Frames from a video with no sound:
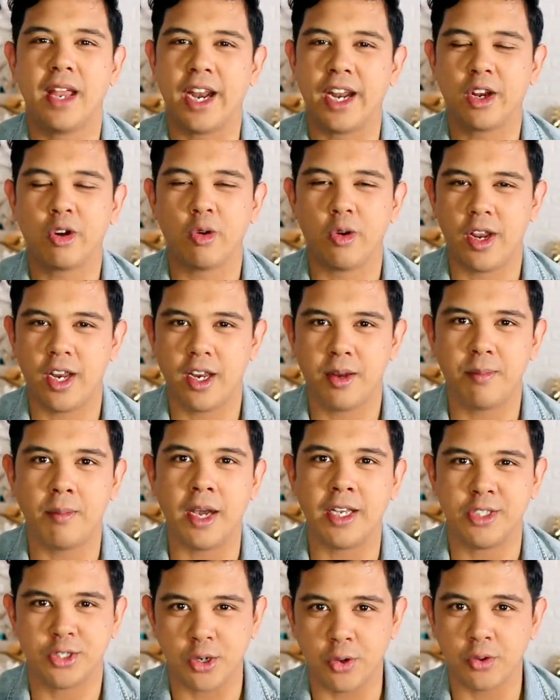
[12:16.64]
that I created
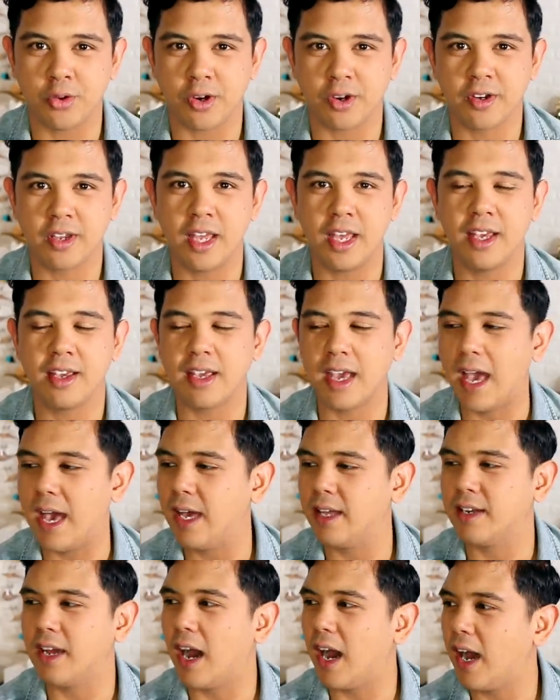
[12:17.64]
my Joker cake
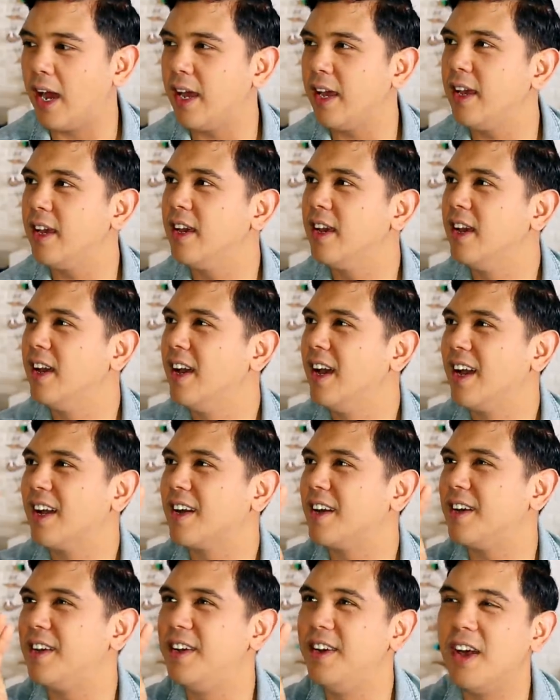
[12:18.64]
and I
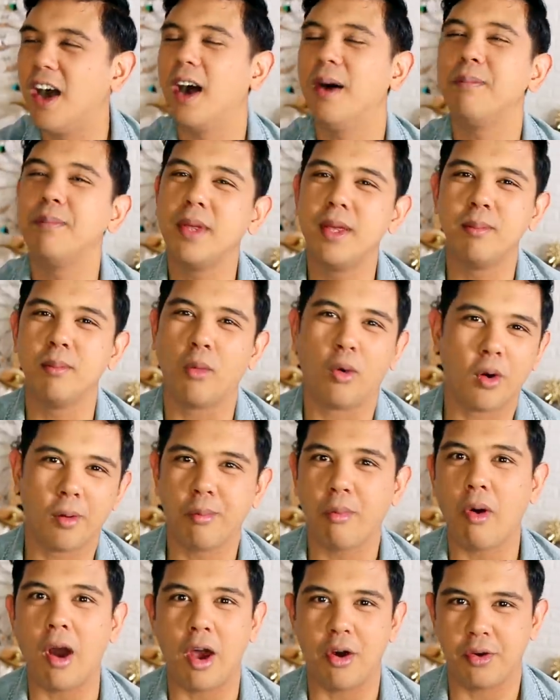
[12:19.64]
could not be more
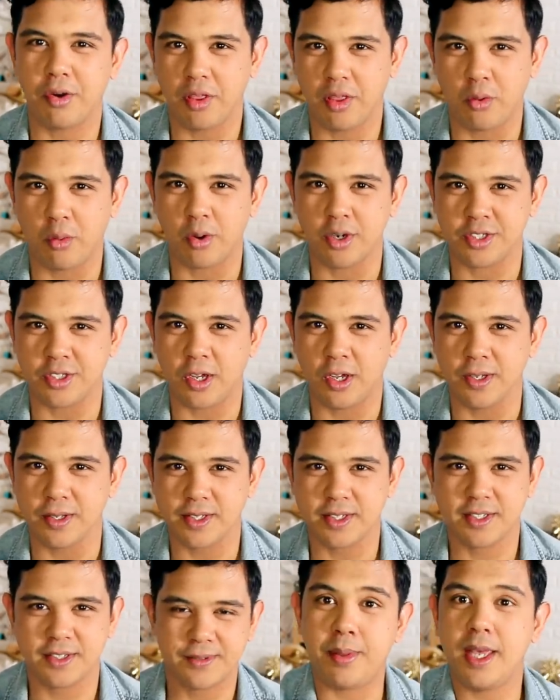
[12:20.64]
proud of the
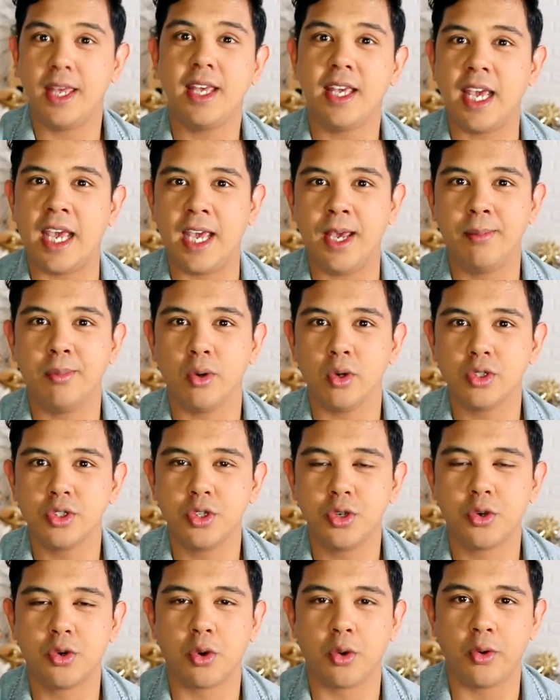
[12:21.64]
result. Being able
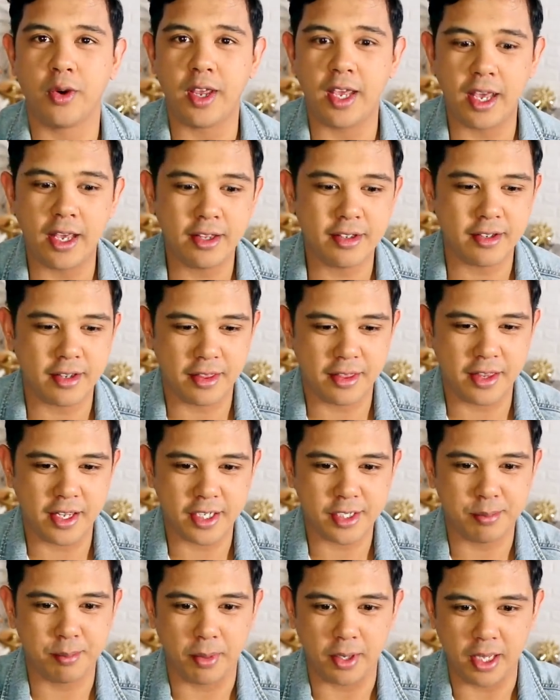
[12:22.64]
to create
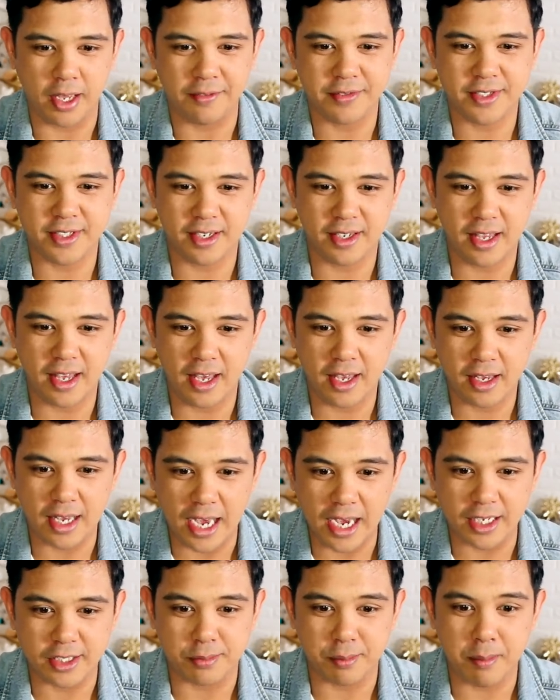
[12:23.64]
this Maleficent
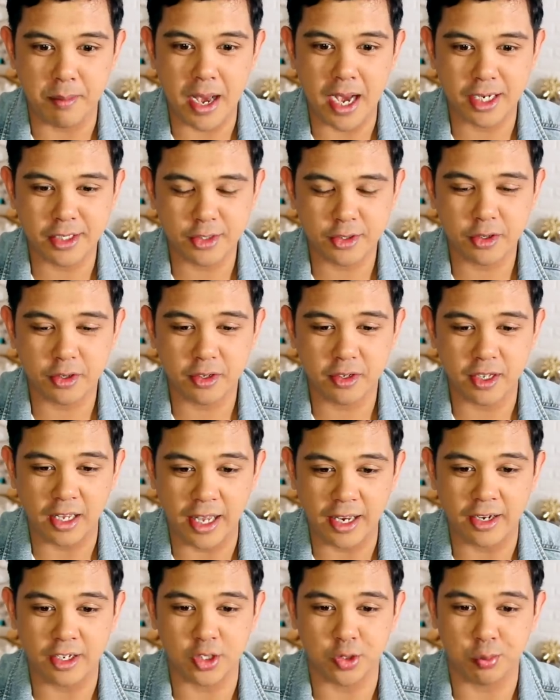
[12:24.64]
cake as magical
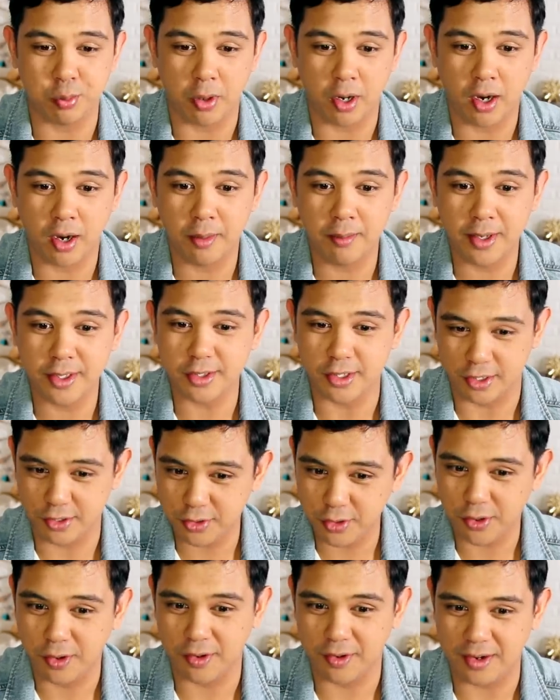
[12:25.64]
and as bomb as it
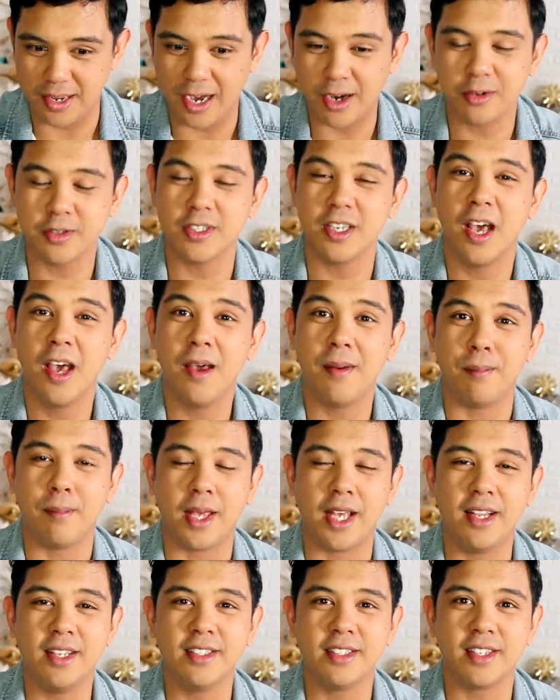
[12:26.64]
turned out
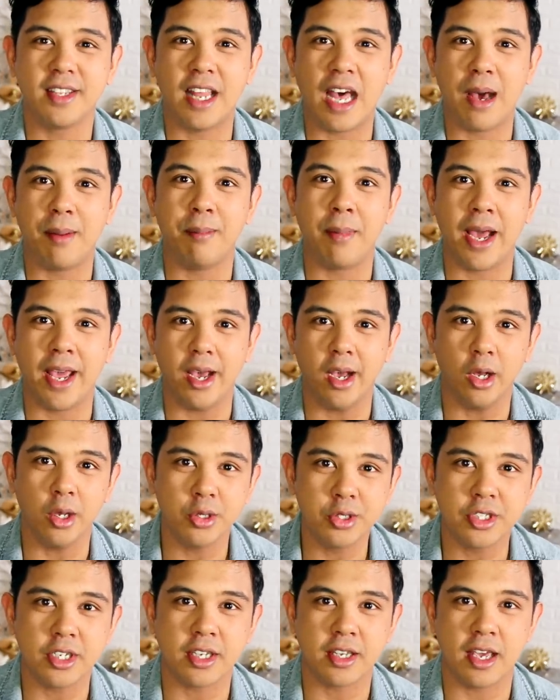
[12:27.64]
means that my
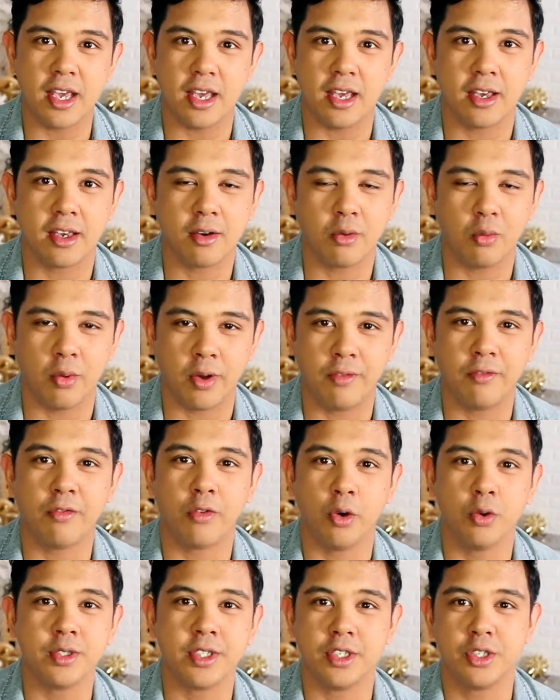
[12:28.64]
Elsa cake when
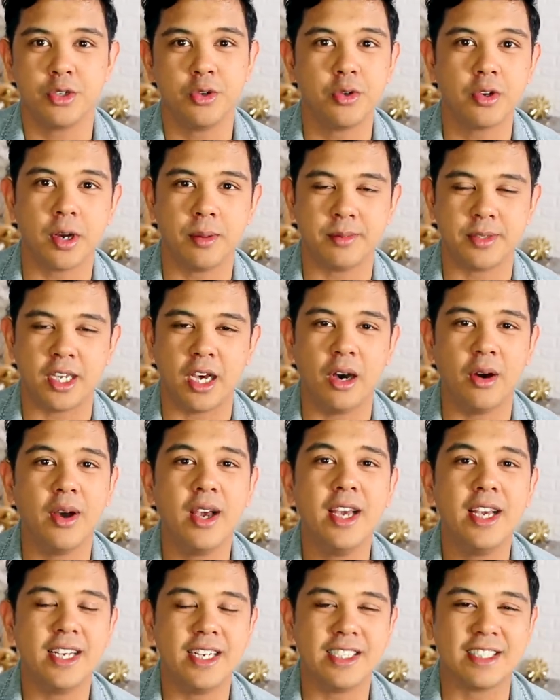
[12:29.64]
Frozen 2 comes out
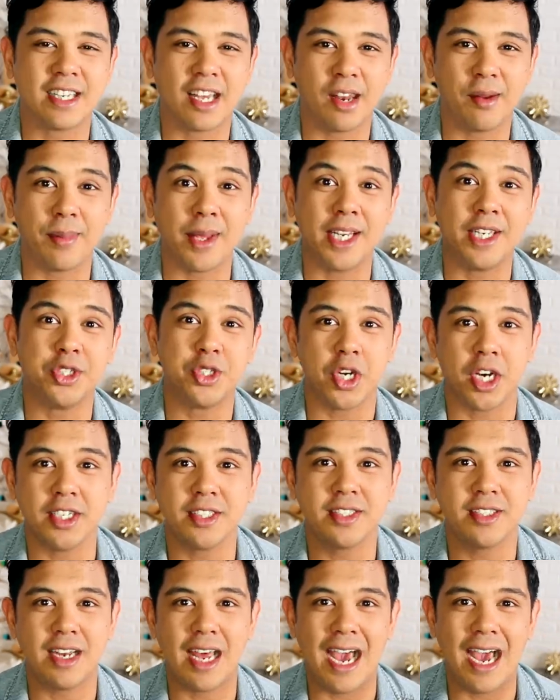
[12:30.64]
is gonna be
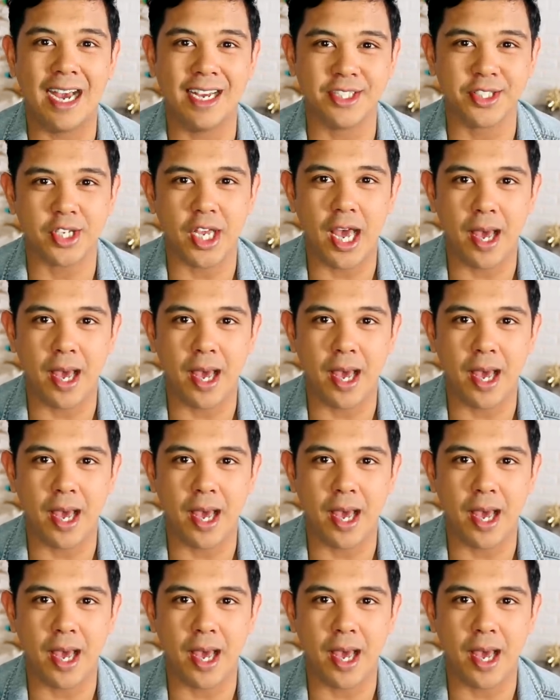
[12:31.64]
just as